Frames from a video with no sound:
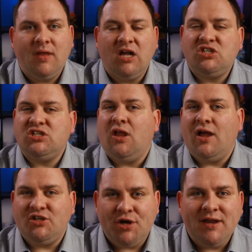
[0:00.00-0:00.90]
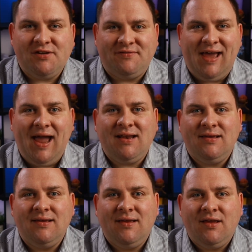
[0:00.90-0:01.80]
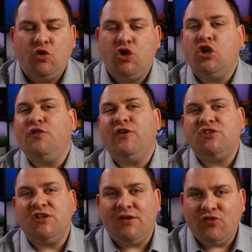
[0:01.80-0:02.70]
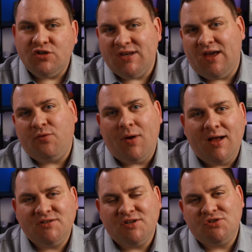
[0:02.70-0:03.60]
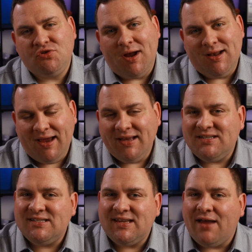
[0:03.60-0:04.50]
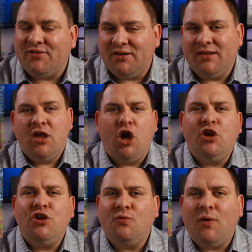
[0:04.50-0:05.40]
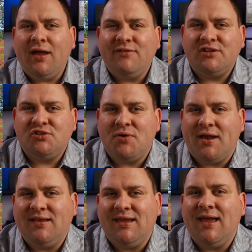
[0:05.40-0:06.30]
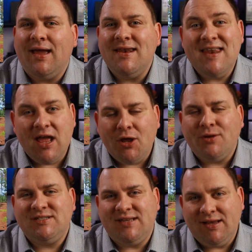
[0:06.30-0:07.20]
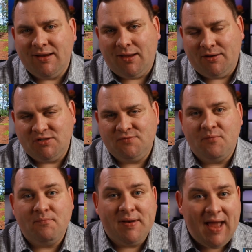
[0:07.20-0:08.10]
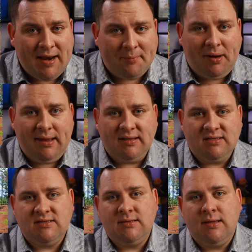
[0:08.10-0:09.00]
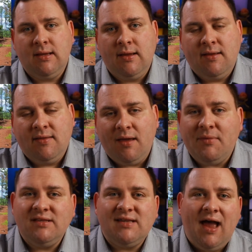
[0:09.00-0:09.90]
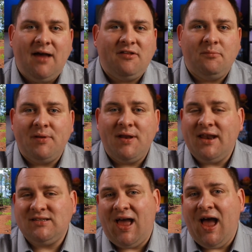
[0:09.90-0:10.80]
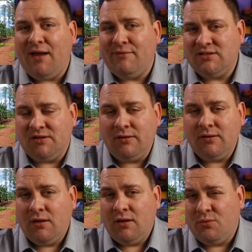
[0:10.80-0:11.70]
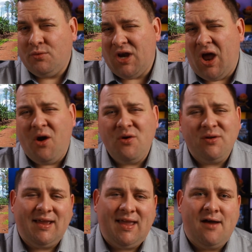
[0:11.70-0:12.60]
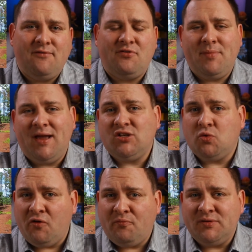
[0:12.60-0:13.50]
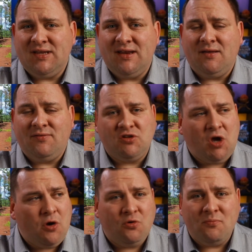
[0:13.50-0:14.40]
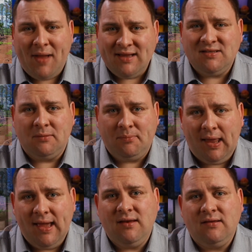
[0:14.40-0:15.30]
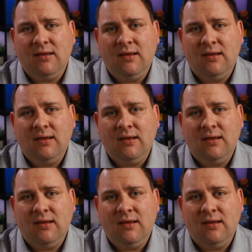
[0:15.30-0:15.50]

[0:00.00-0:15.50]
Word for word: A slight change of tact. The University of New South Wales in Australia has discovered a new way of extracting a nanocellulose from banana plants. That means after the bananas are harvested, which only account for about 12% of the total mass of the plant,